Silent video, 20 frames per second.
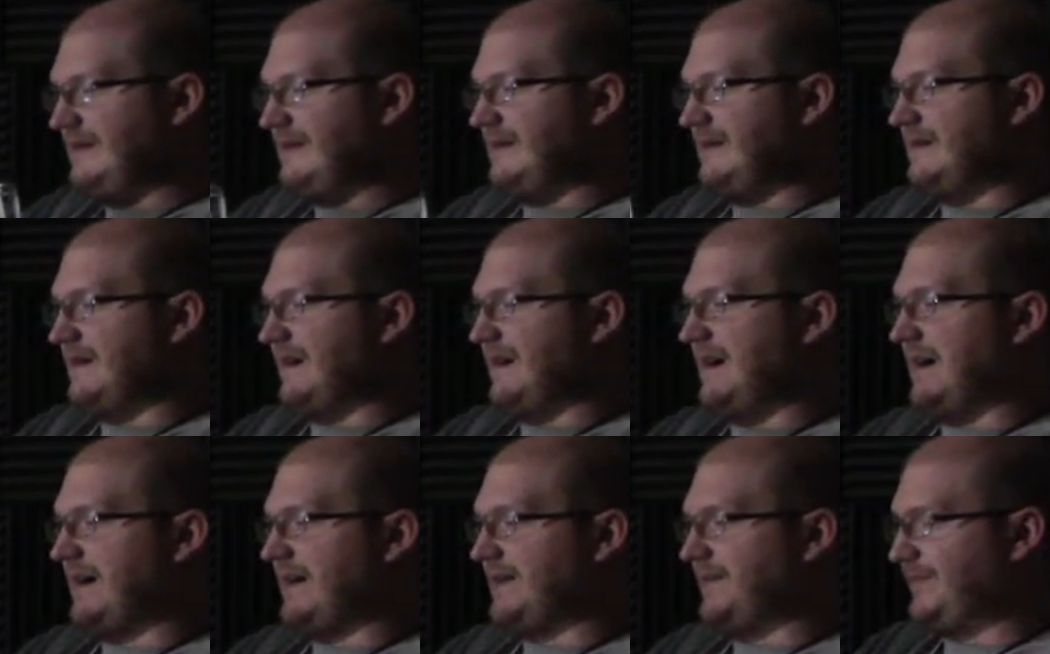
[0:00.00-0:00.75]
I,
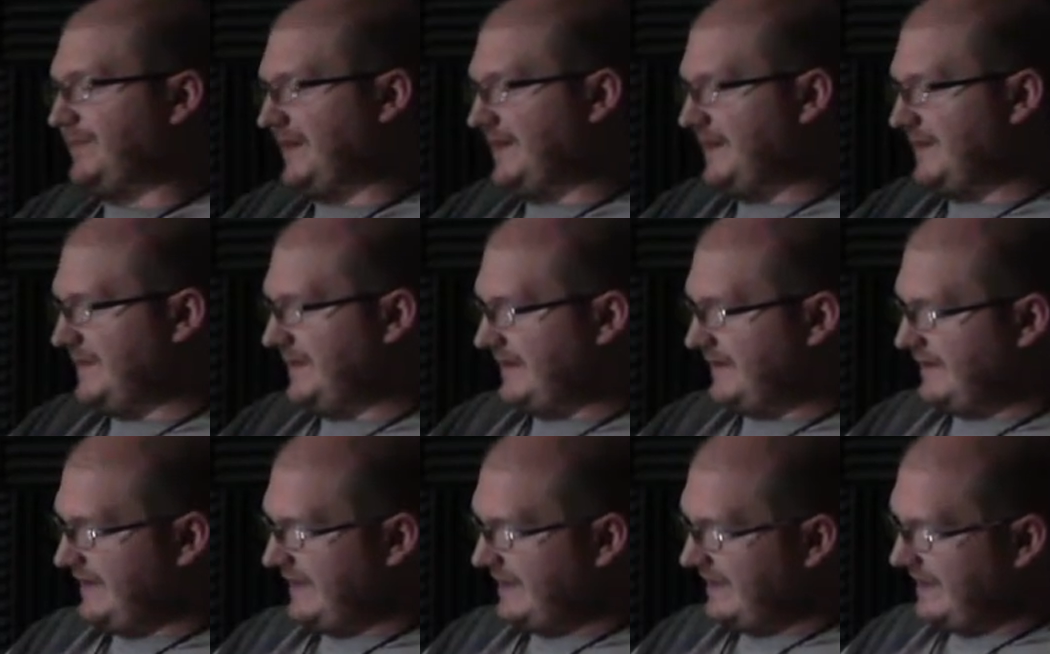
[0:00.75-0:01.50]
I complained about
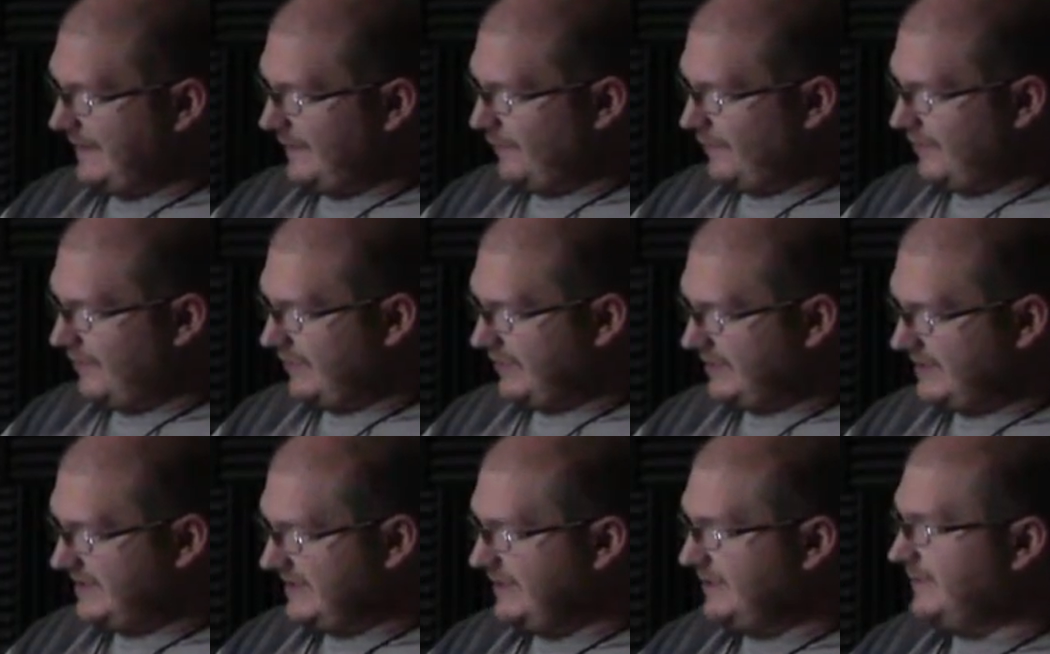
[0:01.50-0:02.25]
that at work
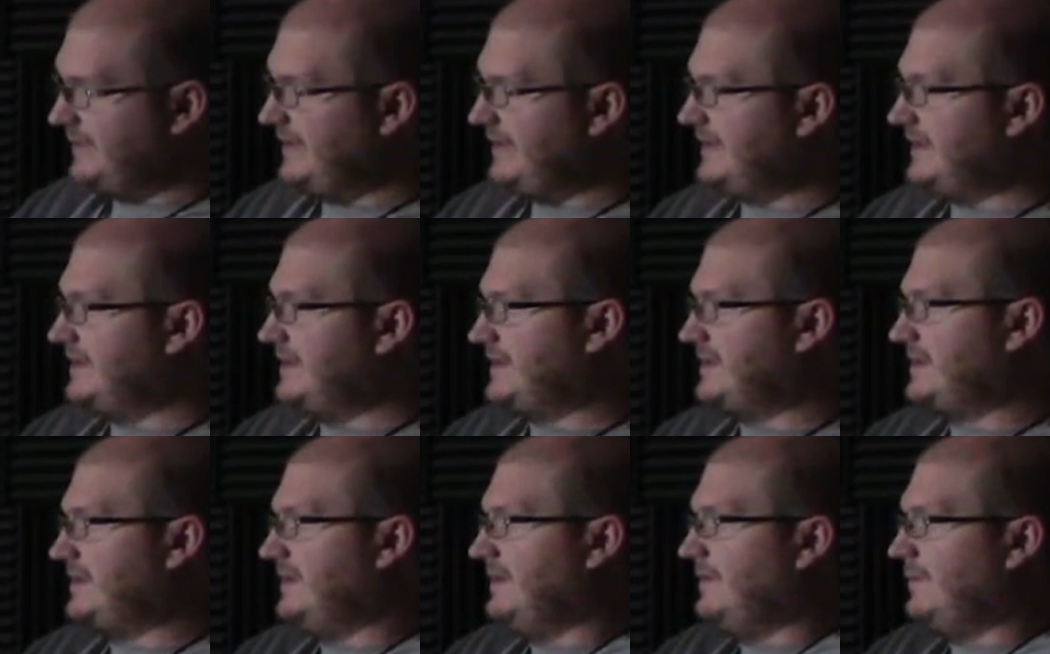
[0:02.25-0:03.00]
too
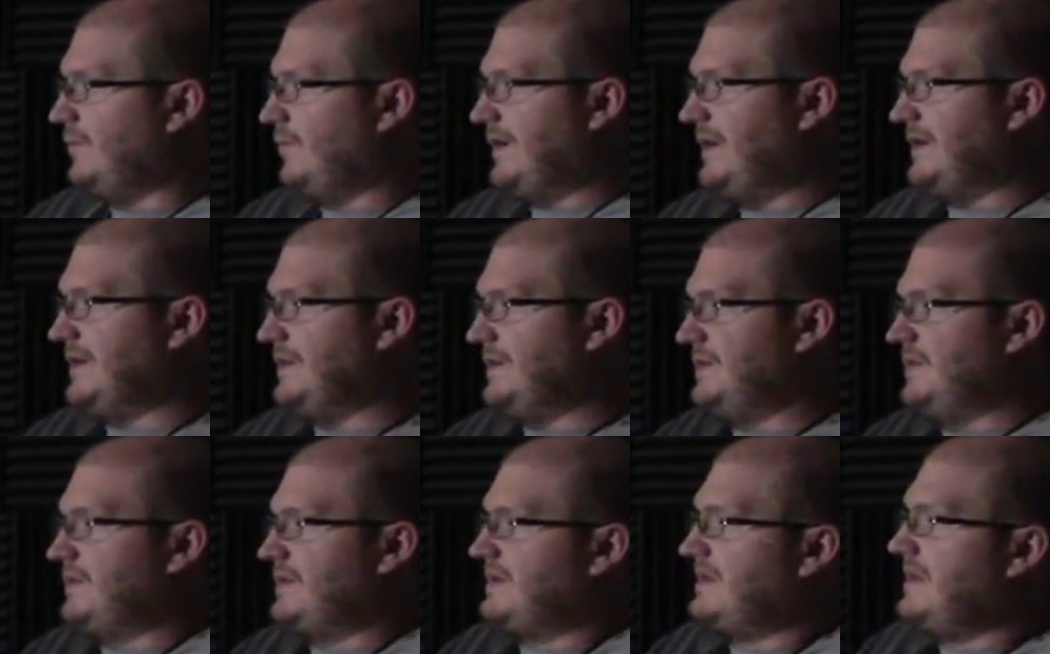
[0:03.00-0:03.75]
because we
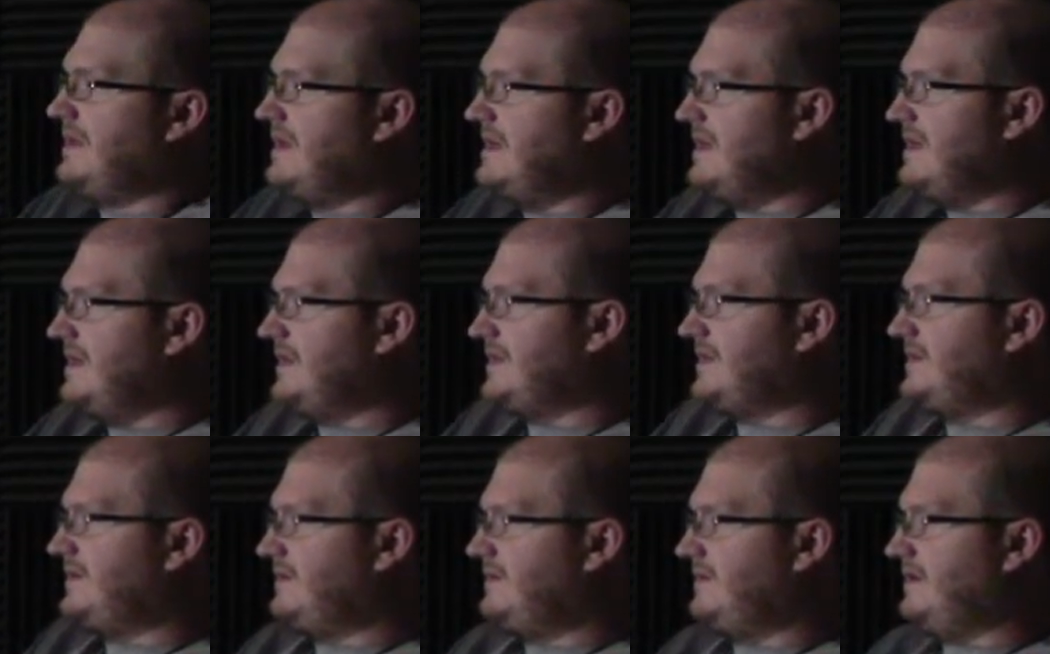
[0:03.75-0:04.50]
use
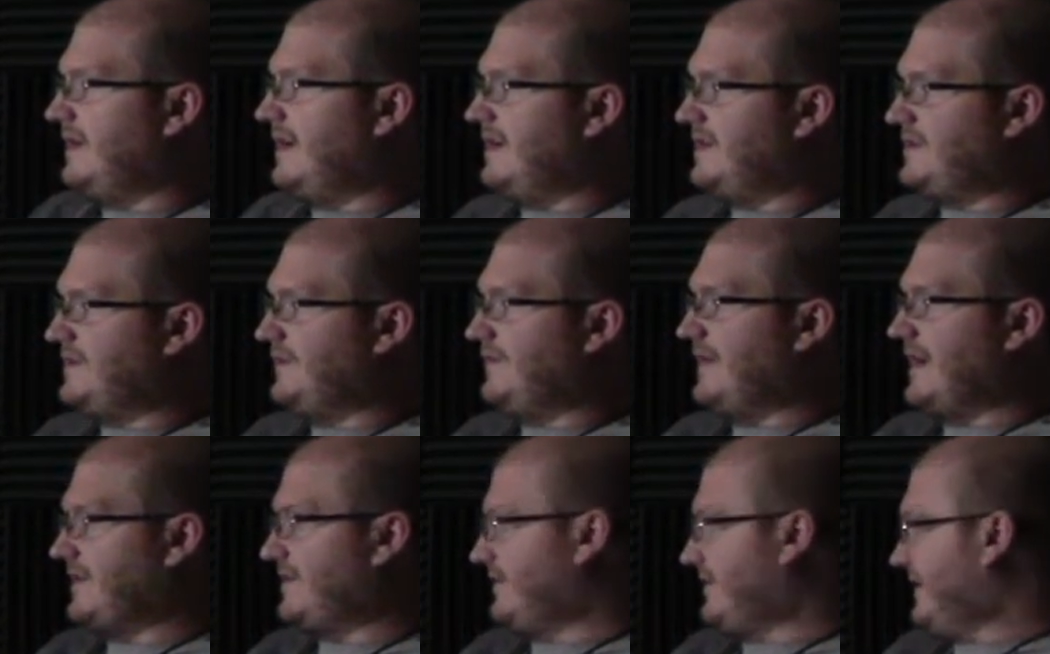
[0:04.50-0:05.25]
uh, two
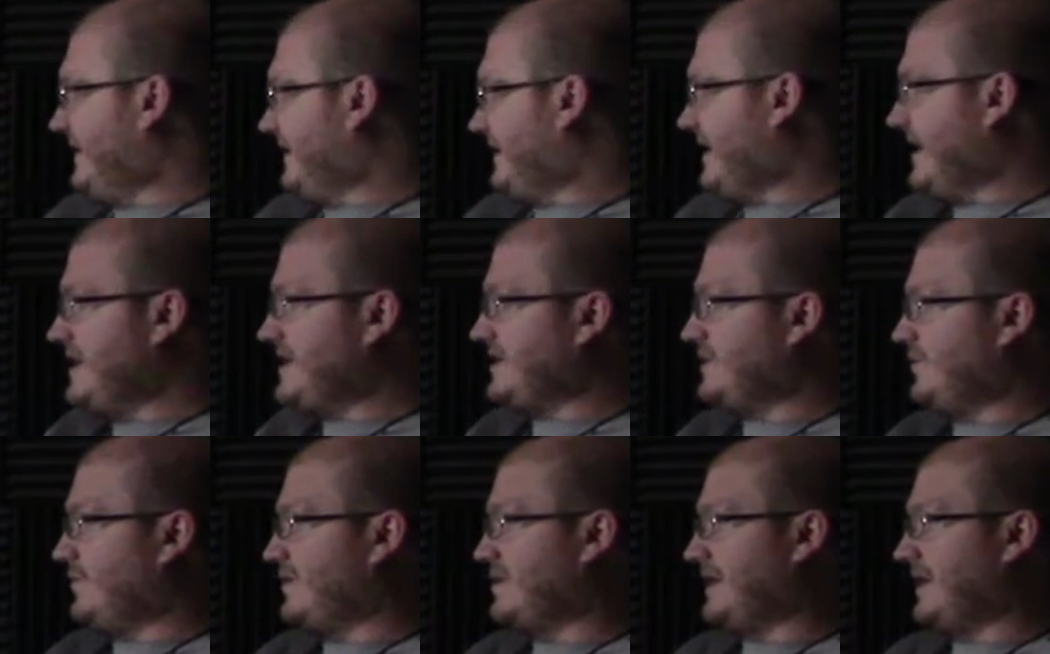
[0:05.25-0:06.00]
factor authentication,
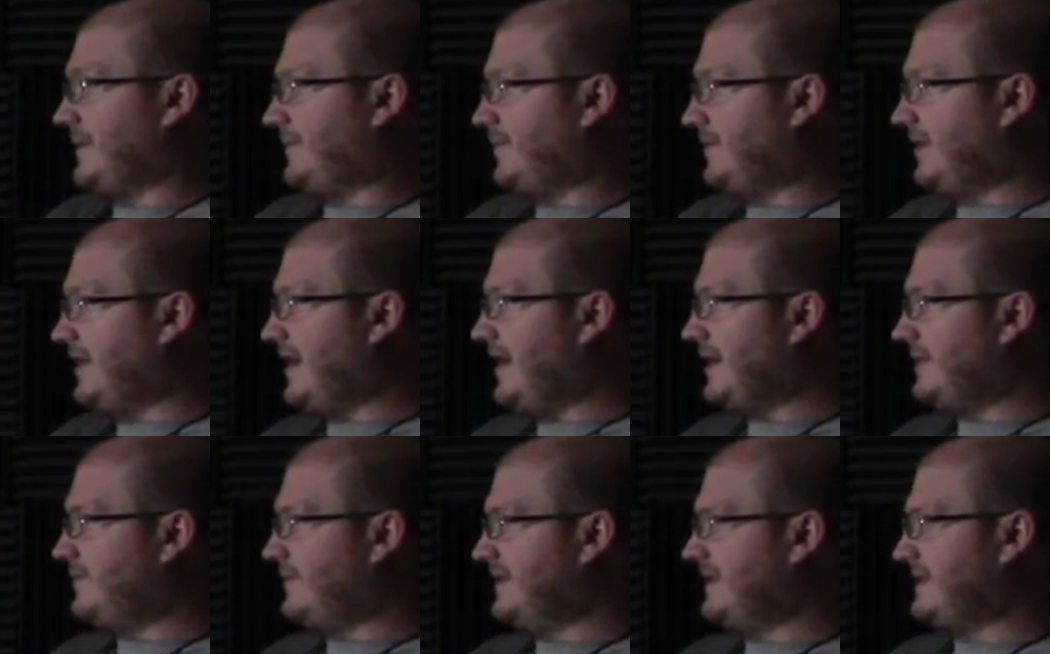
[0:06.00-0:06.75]
which I
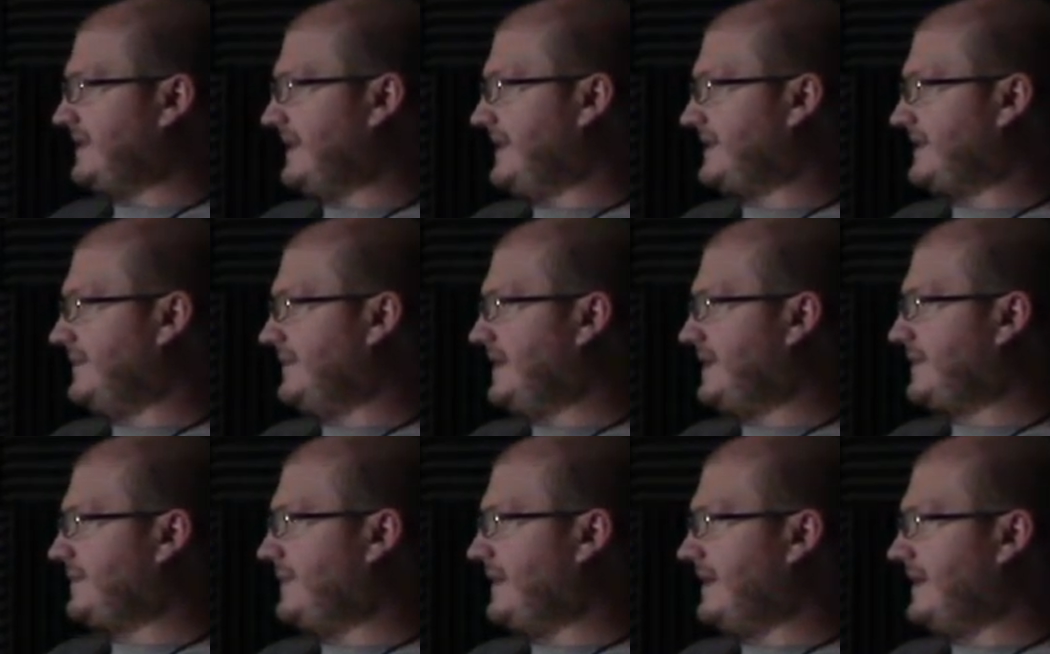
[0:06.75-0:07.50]
applaud, but it's
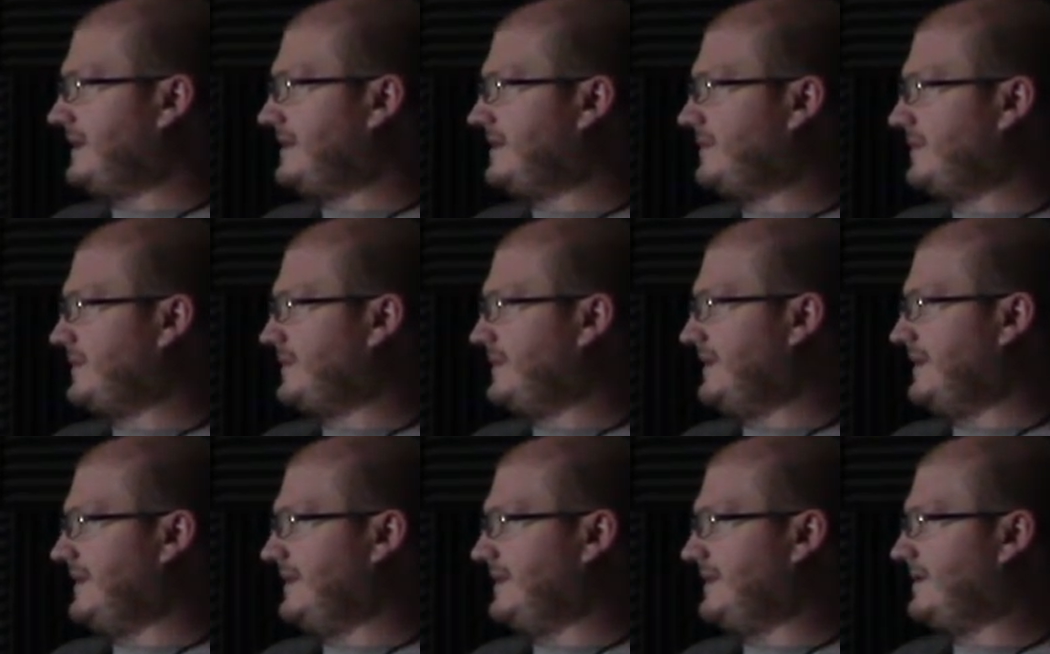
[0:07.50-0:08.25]
SMS based, which
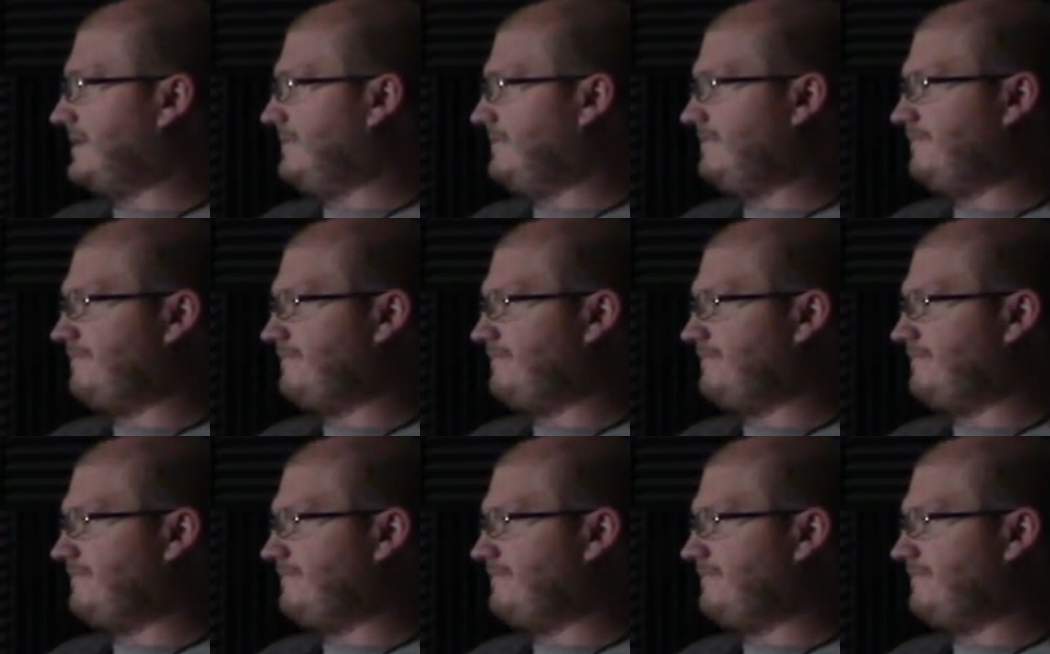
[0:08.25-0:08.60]
means mm-hmm.